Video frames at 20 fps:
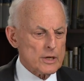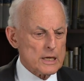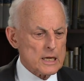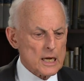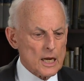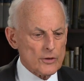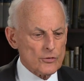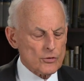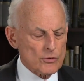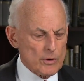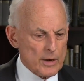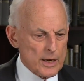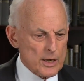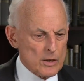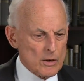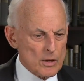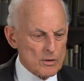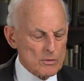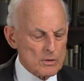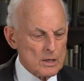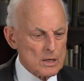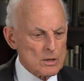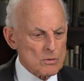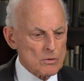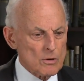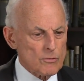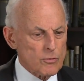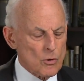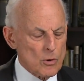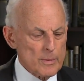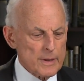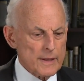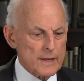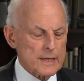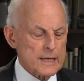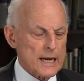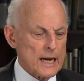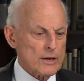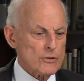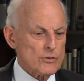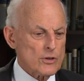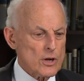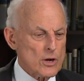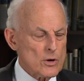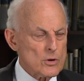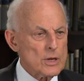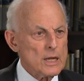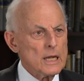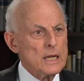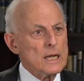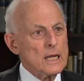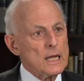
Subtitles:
He concentrated on reforming the tax code